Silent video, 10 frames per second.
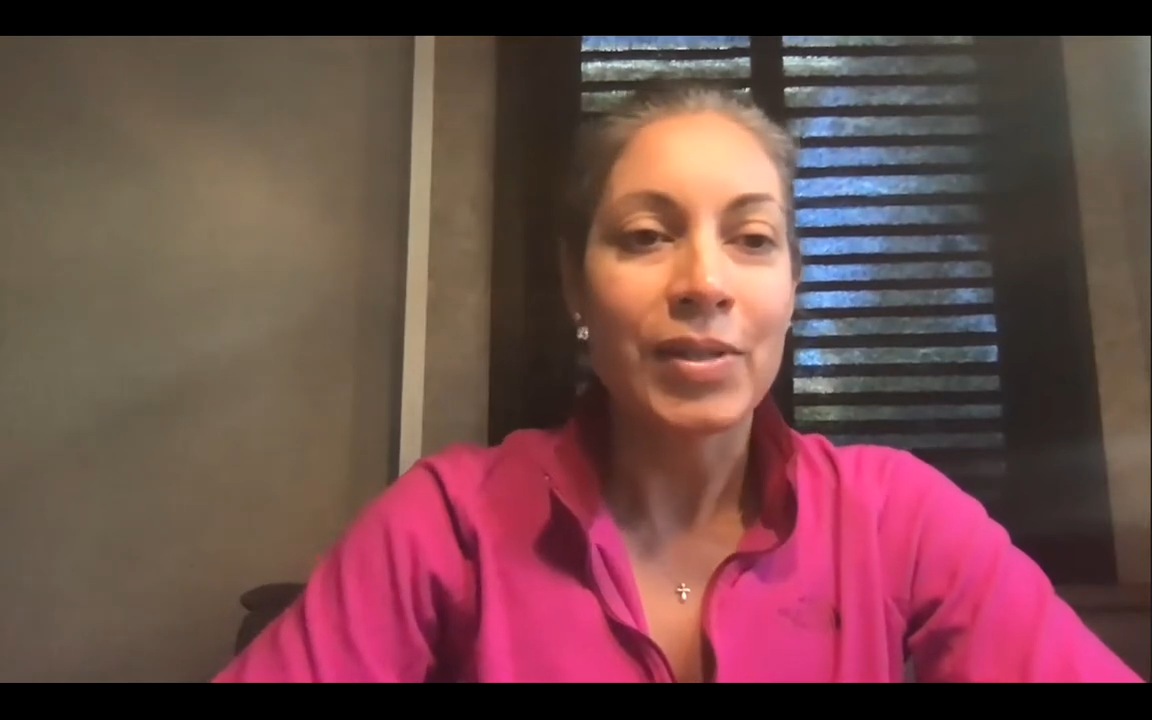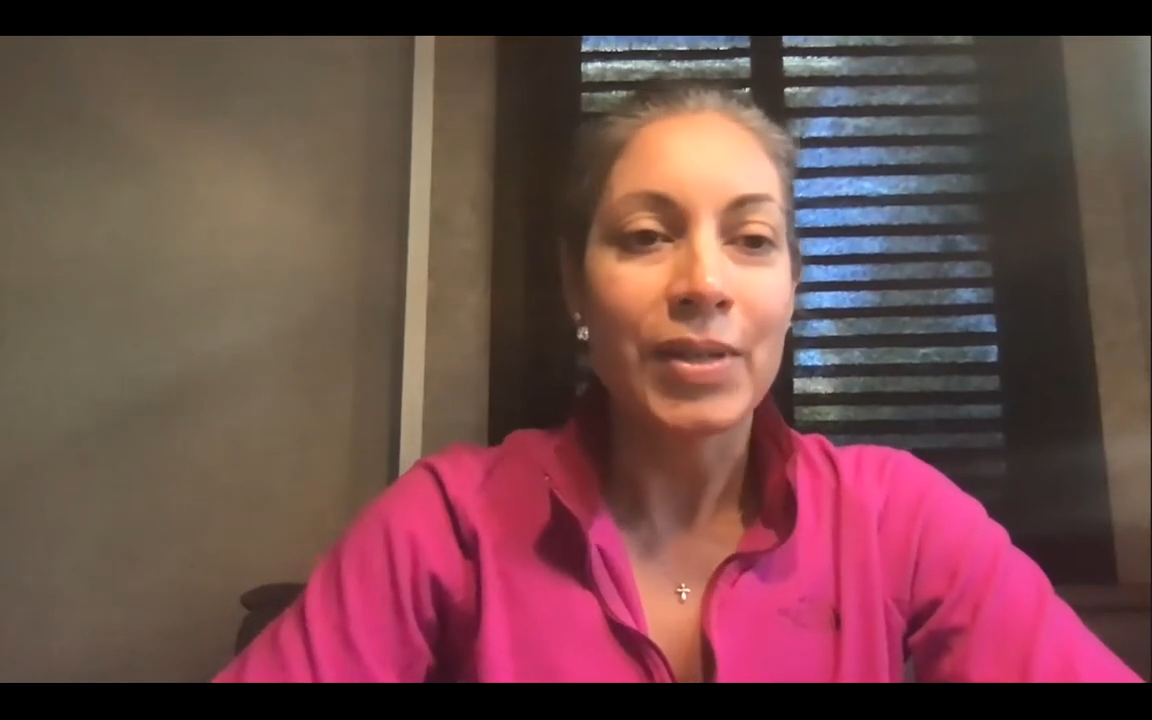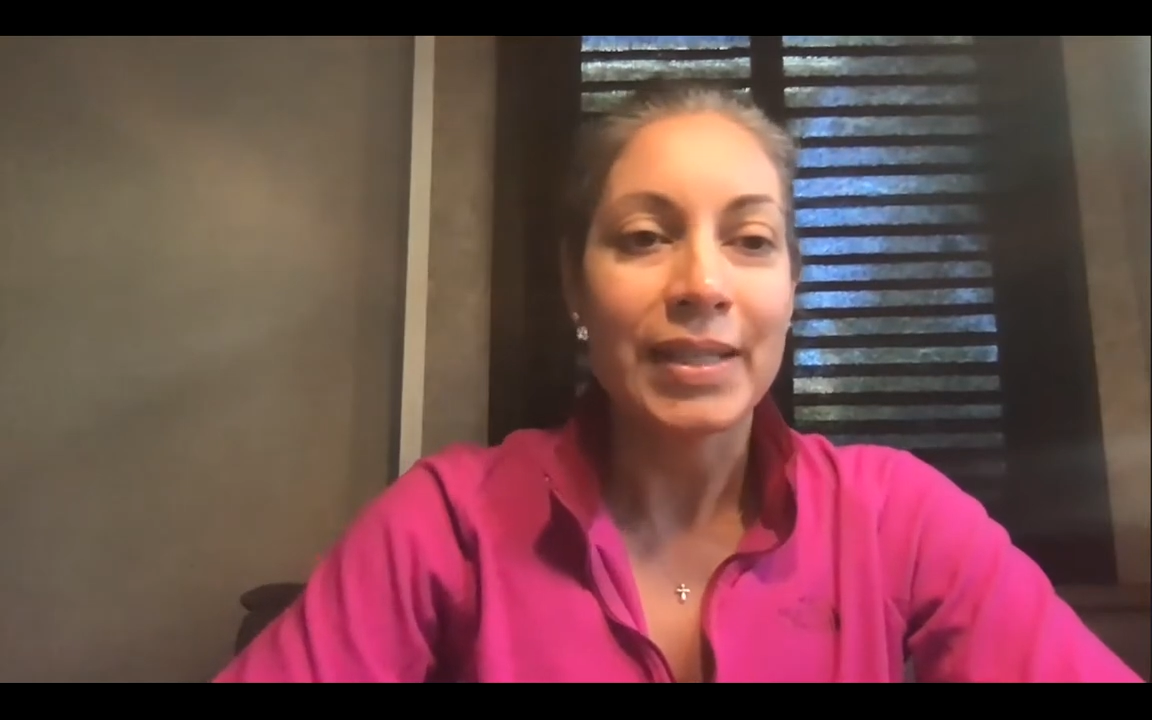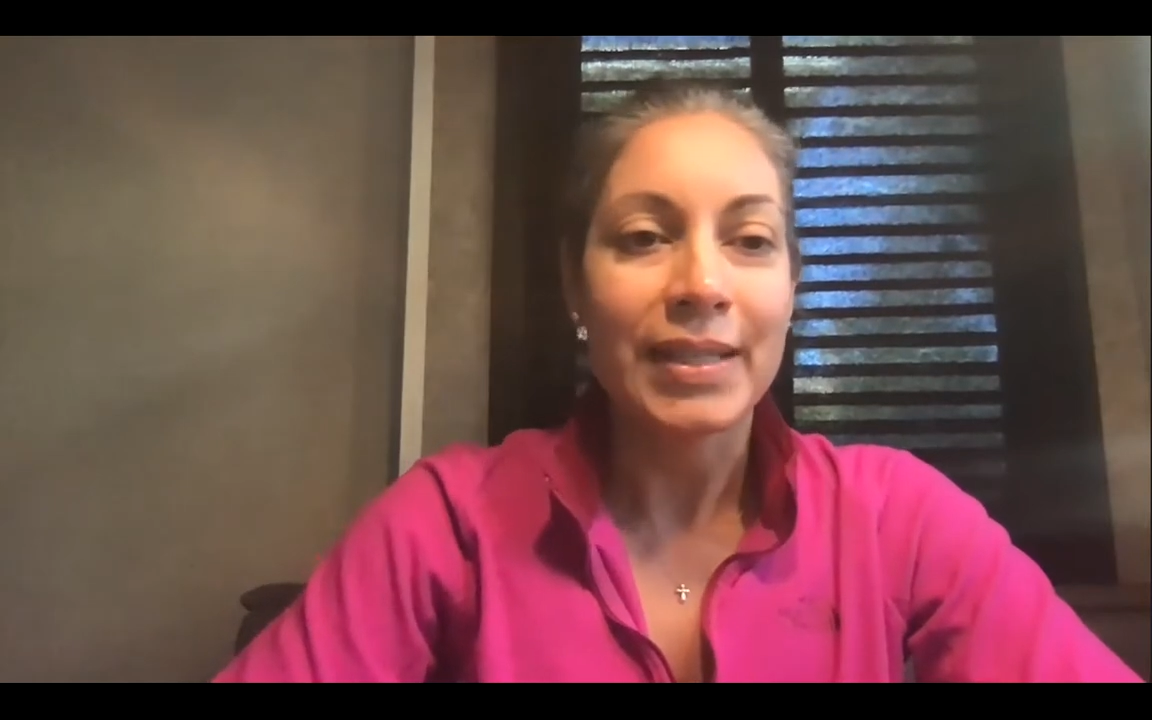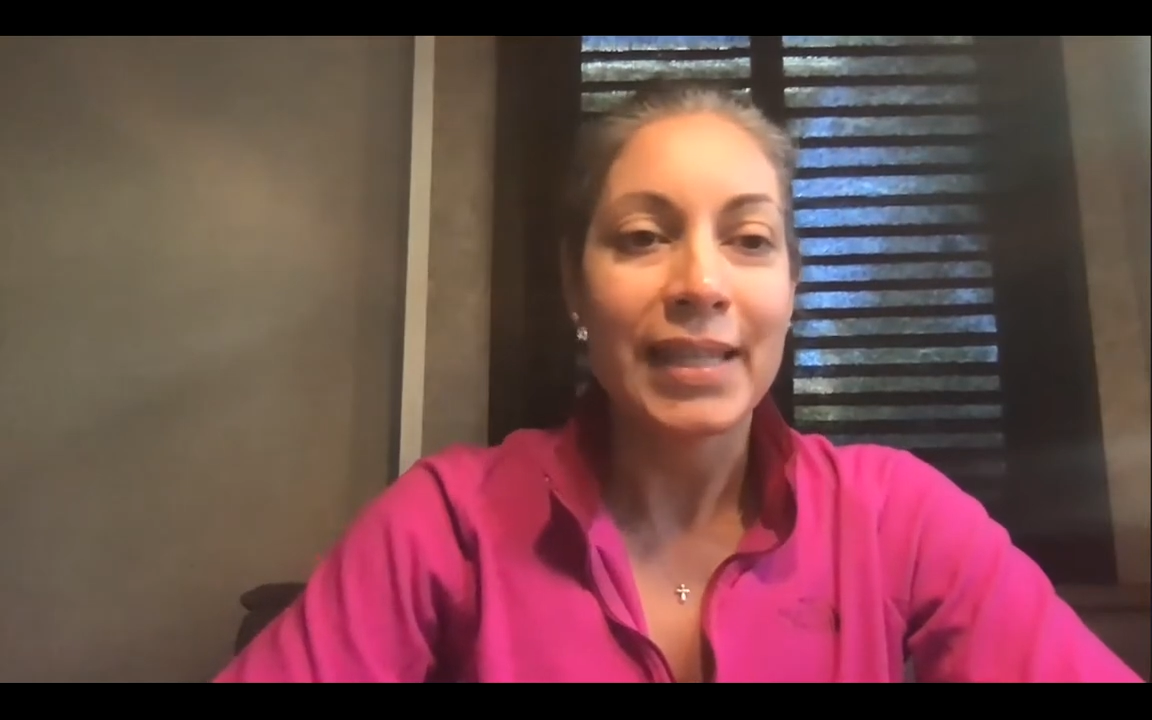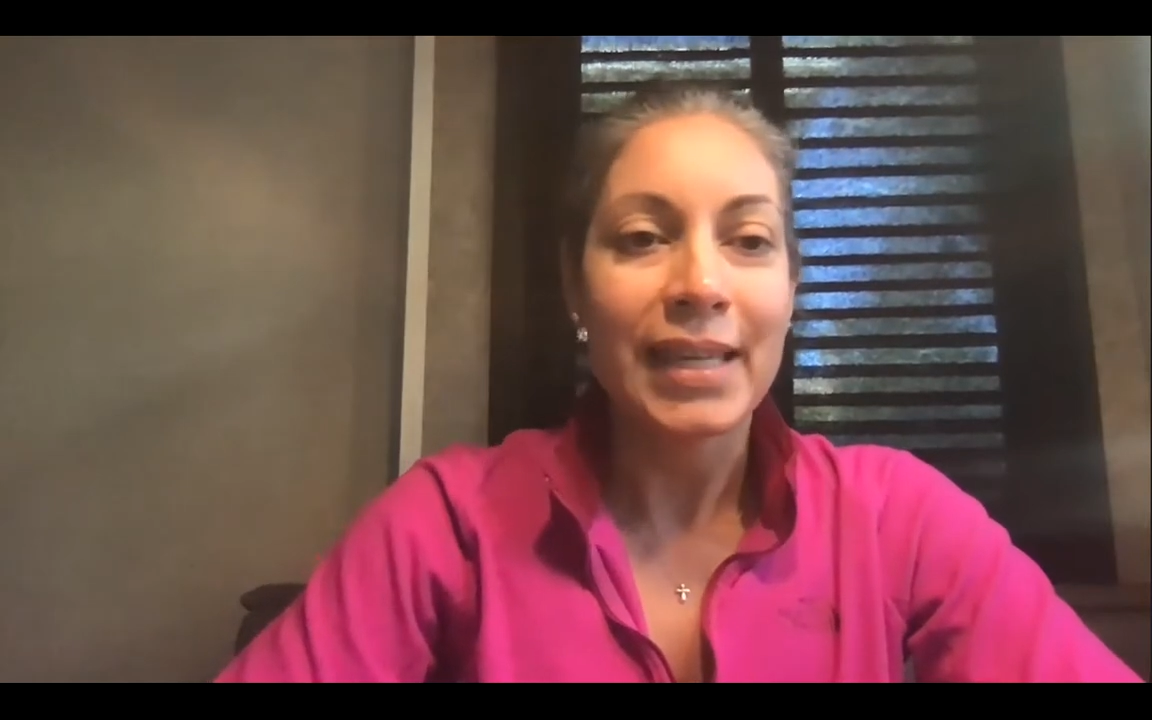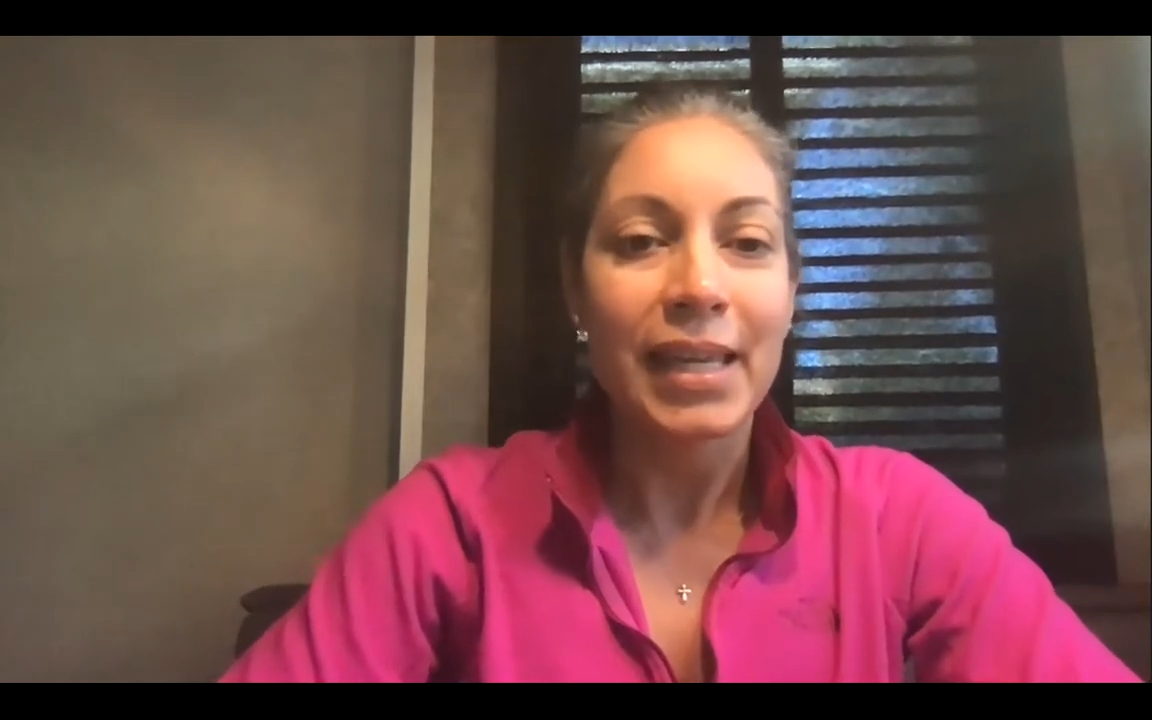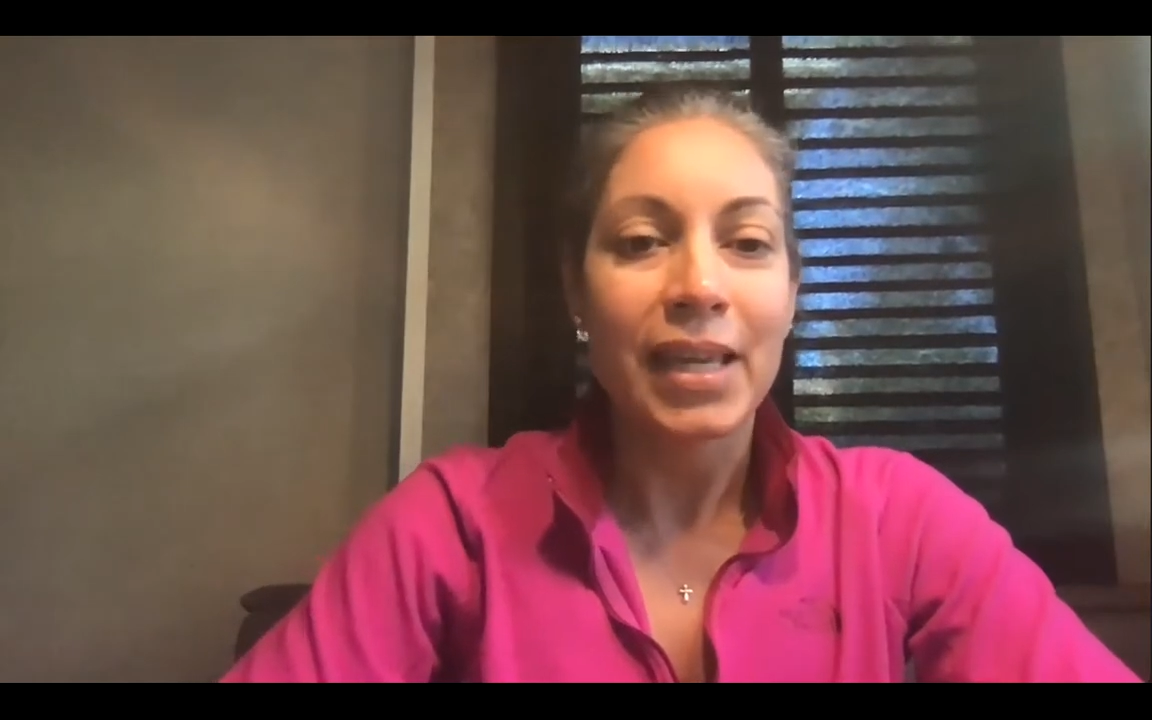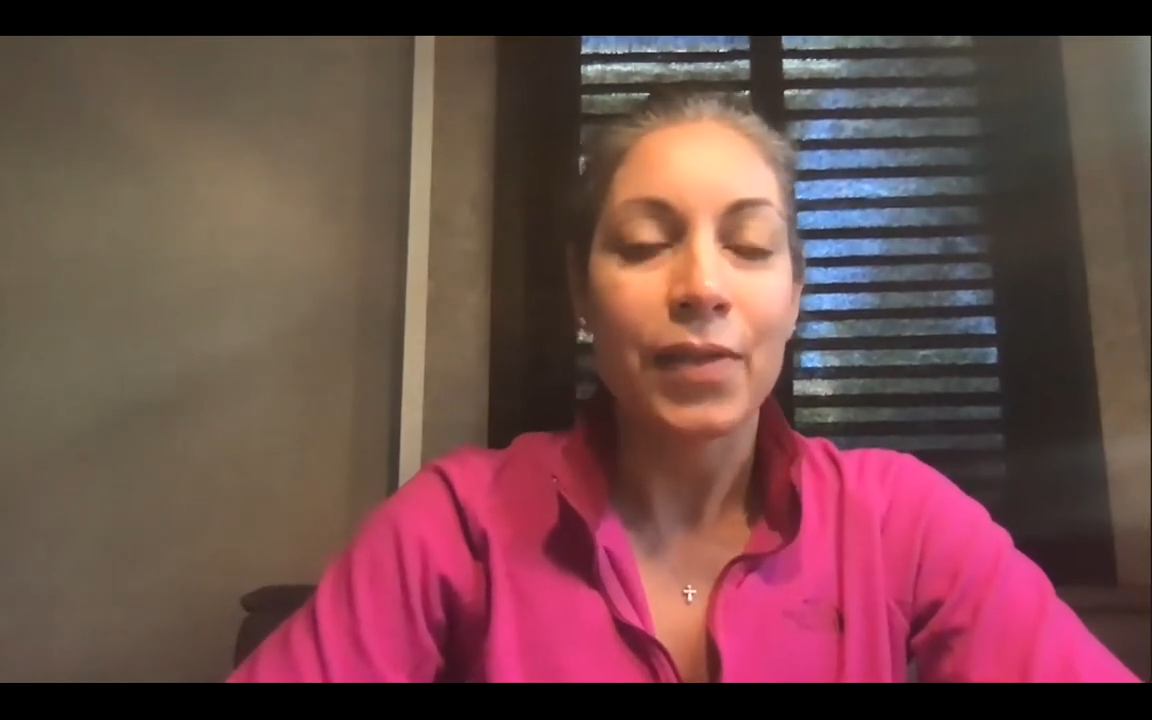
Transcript: can see,